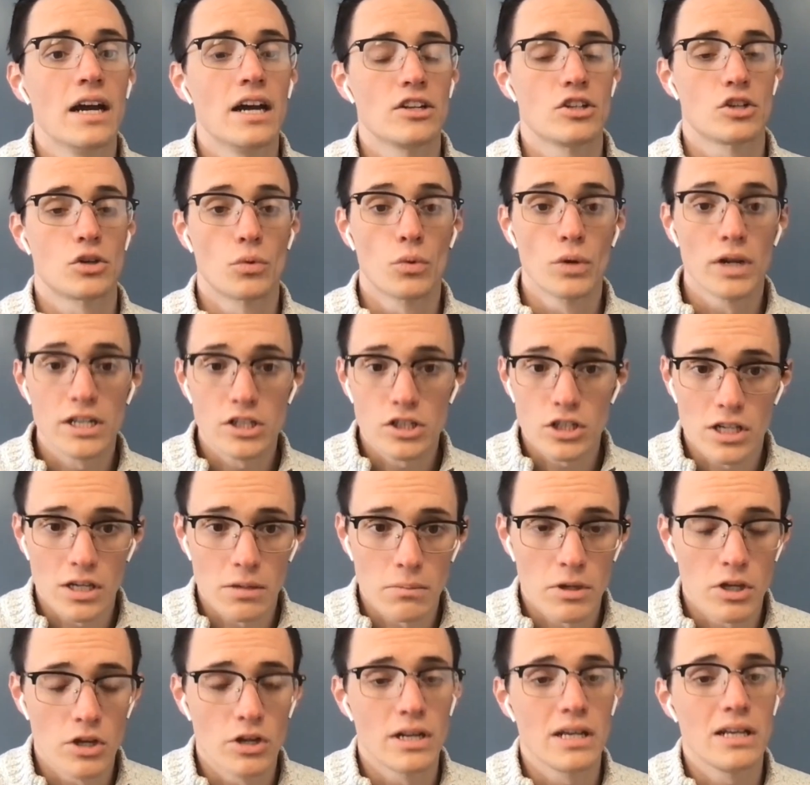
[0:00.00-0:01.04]
to reach a
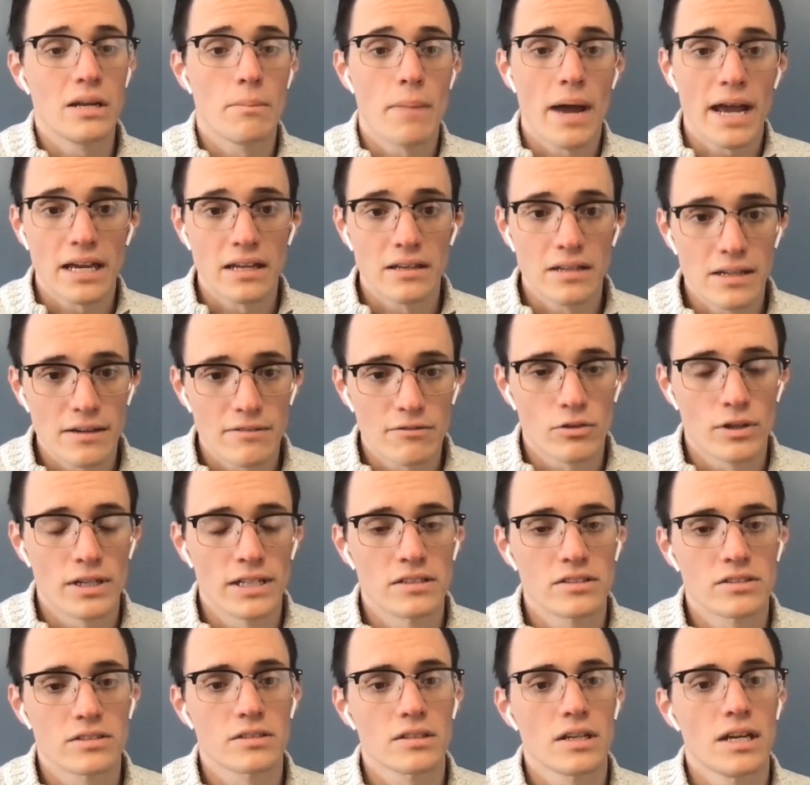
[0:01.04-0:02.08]
community, to make a
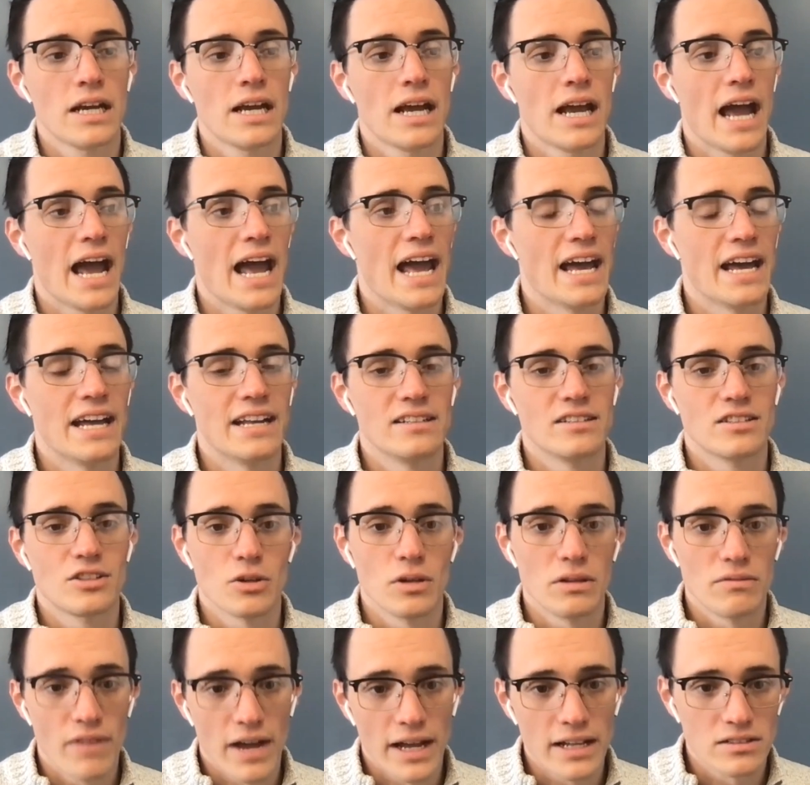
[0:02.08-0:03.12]
difference, and to
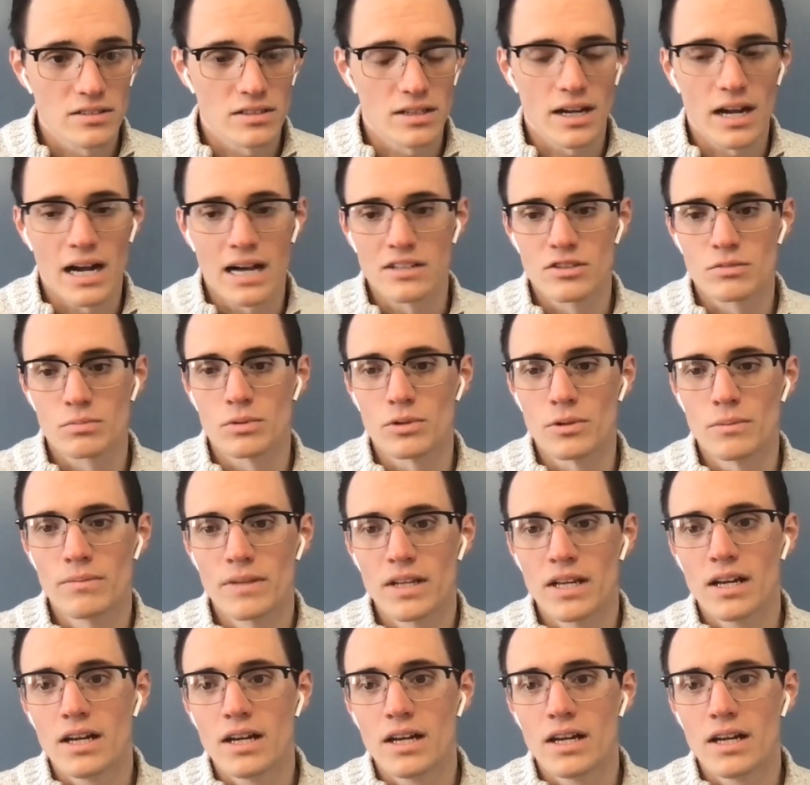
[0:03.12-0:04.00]
advance the gospel.